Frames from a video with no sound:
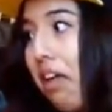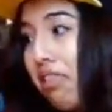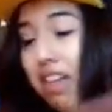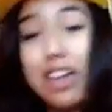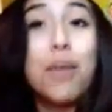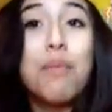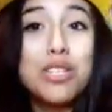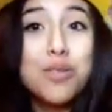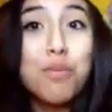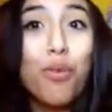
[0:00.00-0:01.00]
Like I
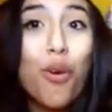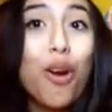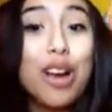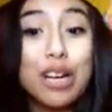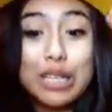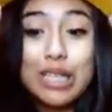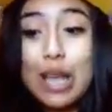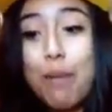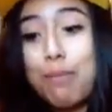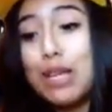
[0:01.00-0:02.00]
mentioned before, a
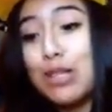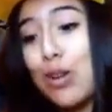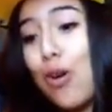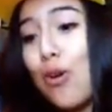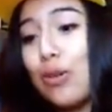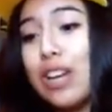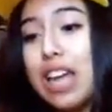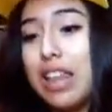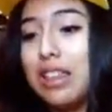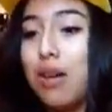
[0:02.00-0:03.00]
stepping stone
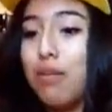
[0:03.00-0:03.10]
in the